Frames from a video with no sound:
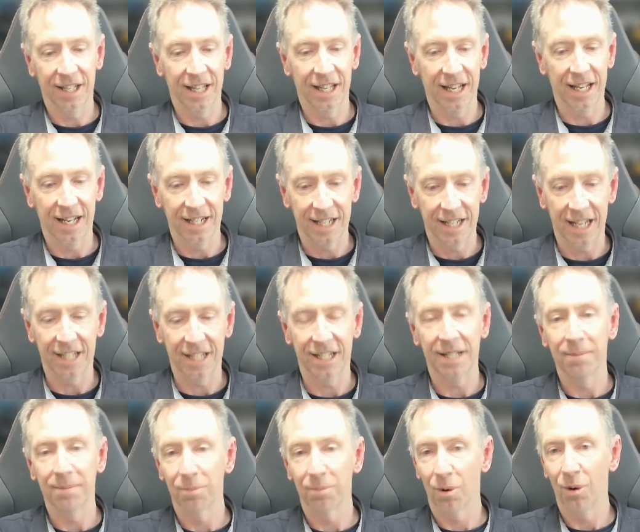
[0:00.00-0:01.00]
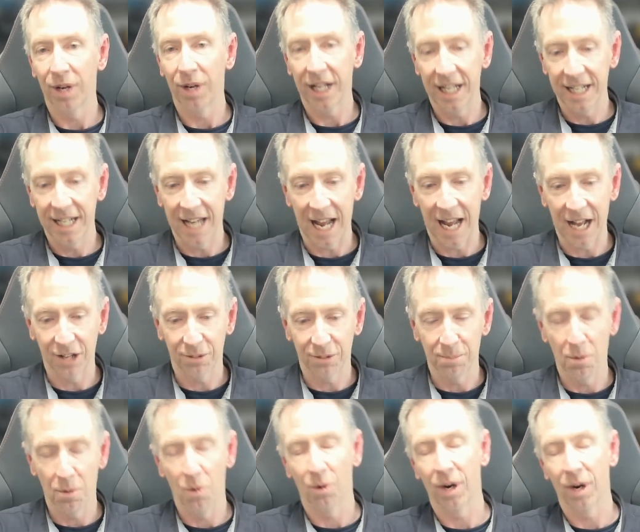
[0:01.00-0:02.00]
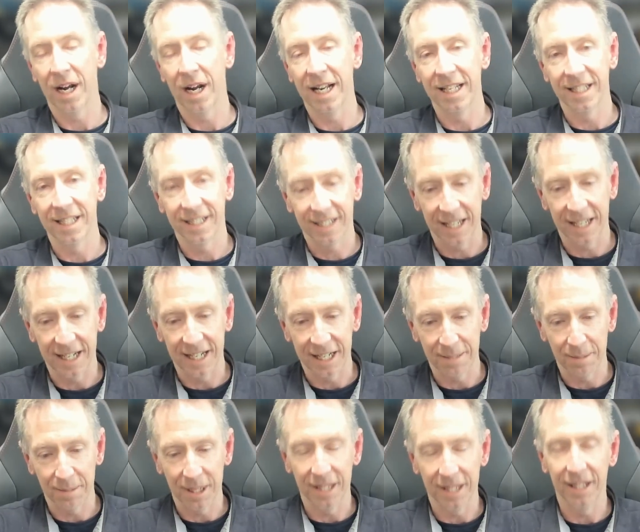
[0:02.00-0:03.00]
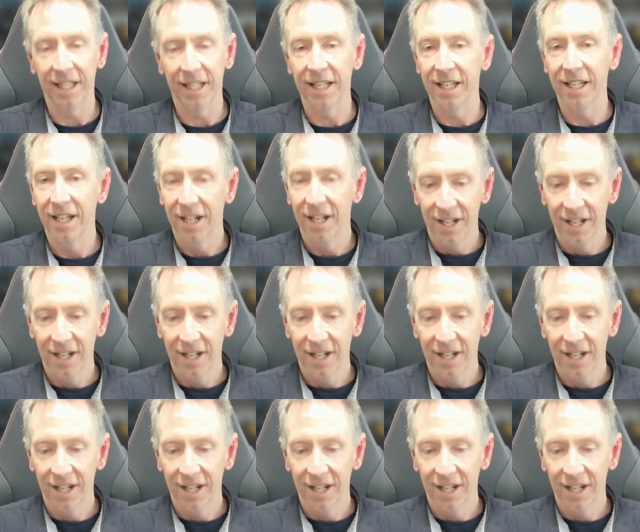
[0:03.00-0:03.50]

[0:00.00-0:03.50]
their testing brought in-house more and sending me the